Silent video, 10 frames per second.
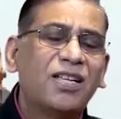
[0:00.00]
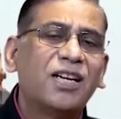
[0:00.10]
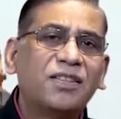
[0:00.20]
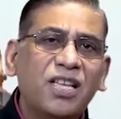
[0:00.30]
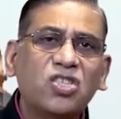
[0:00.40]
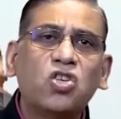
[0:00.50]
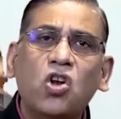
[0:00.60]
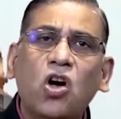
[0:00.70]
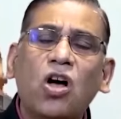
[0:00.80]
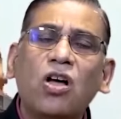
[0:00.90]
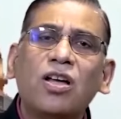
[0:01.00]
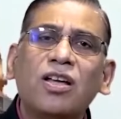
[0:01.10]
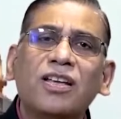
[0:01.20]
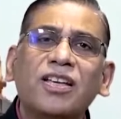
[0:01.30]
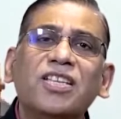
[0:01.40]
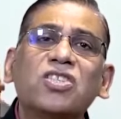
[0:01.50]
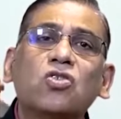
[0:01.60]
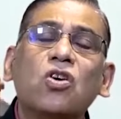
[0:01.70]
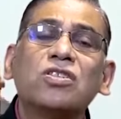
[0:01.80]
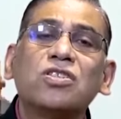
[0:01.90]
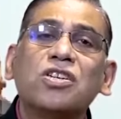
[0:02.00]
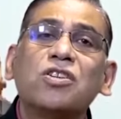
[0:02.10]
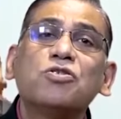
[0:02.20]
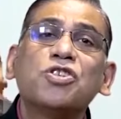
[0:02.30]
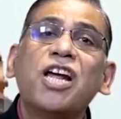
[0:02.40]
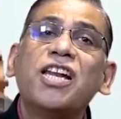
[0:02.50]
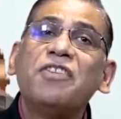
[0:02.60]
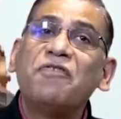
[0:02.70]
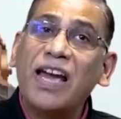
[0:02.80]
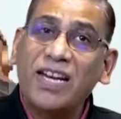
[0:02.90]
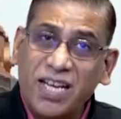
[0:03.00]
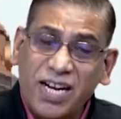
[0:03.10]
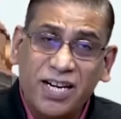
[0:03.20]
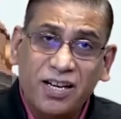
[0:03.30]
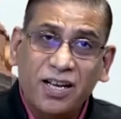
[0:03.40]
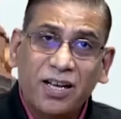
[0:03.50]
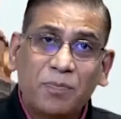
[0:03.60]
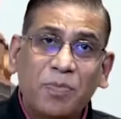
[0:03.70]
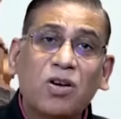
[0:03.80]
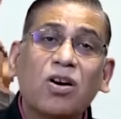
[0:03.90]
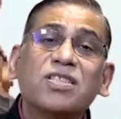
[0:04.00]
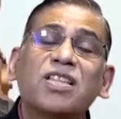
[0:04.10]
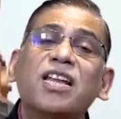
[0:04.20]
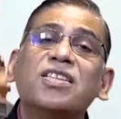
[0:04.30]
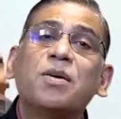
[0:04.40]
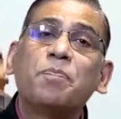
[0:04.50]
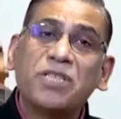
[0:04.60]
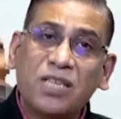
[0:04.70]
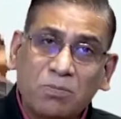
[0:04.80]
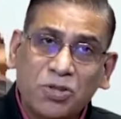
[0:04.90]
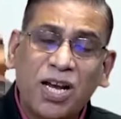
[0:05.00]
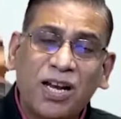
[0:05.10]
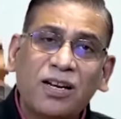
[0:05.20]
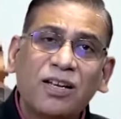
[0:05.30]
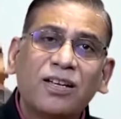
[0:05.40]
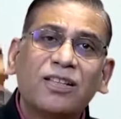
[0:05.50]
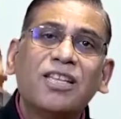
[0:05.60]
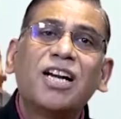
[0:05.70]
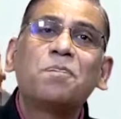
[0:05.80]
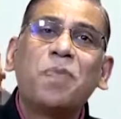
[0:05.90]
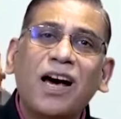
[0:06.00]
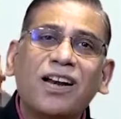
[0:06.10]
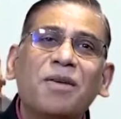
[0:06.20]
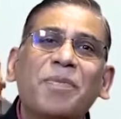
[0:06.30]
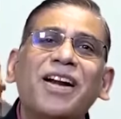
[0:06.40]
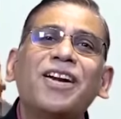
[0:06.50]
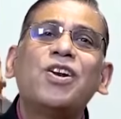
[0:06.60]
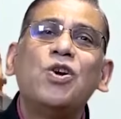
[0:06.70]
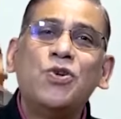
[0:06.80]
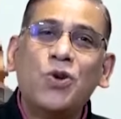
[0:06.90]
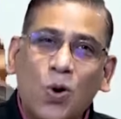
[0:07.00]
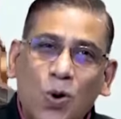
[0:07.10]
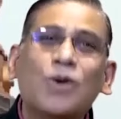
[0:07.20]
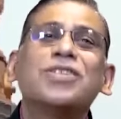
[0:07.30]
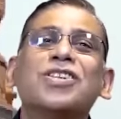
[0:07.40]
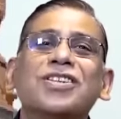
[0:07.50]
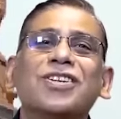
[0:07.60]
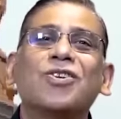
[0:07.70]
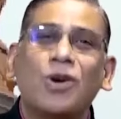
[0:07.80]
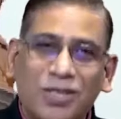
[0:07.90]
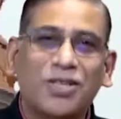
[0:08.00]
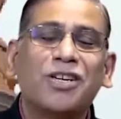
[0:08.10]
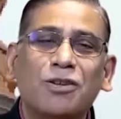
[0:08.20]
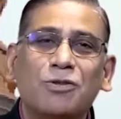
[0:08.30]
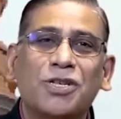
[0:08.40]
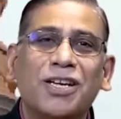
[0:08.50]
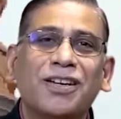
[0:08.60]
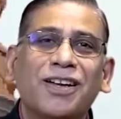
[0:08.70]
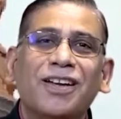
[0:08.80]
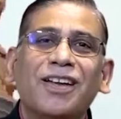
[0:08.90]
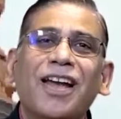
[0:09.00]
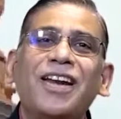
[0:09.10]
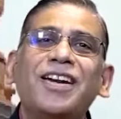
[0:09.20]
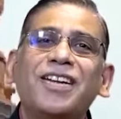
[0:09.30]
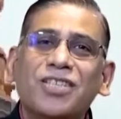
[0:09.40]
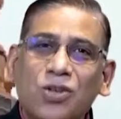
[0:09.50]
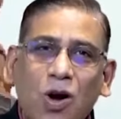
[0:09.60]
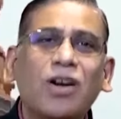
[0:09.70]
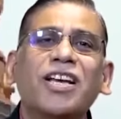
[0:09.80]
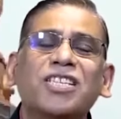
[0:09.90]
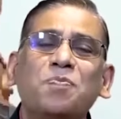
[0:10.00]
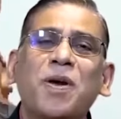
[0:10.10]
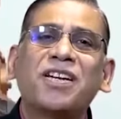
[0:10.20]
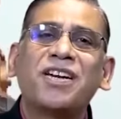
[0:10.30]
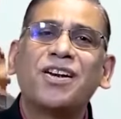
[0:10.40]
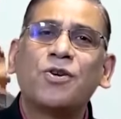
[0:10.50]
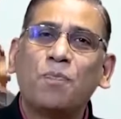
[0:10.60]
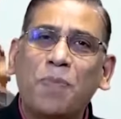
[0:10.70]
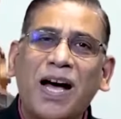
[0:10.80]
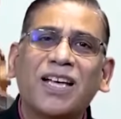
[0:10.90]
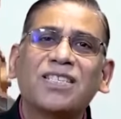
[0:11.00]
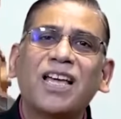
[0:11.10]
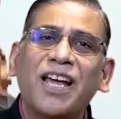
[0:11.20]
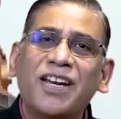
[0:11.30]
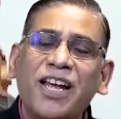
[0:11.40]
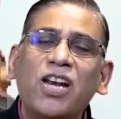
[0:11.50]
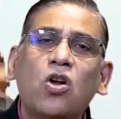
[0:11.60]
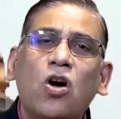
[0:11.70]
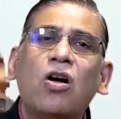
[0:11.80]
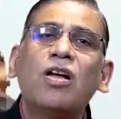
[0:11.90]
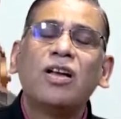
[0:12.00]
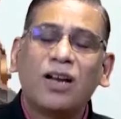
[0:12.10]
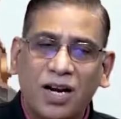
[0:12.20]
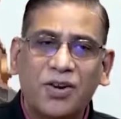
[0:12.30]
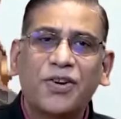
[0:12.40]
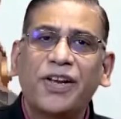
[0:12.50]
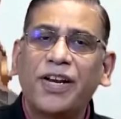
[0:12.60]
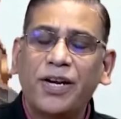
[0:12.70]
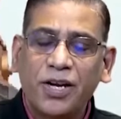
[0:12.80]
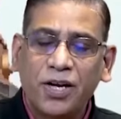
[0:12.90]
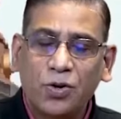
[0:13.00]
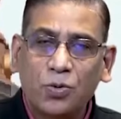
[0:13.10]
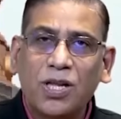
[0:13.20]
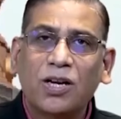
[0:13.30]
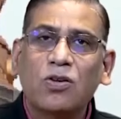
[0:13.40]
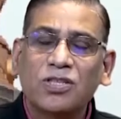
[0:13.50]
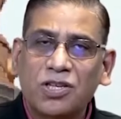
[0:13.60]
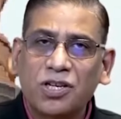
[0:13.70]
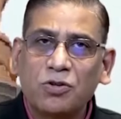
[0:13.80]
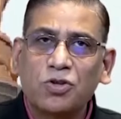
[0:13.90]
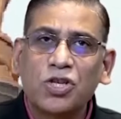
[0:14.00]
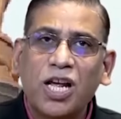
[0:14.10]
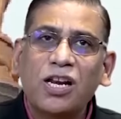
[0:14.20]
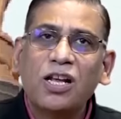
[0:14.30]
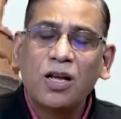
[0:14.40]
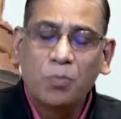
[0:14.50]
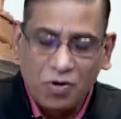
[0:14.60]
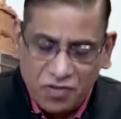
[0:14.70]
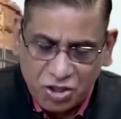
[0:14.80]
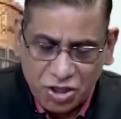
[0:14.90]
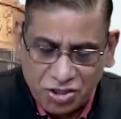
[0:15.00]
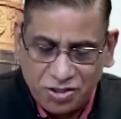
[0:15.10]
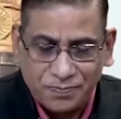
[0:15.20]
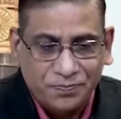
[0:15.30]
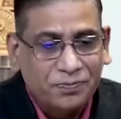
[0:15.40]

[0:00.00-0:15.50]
that this law is constitutionally valid, because there is a presumption that Parliament knows Constitution and it is not expected to pass any law contrary to the constitutional provisions.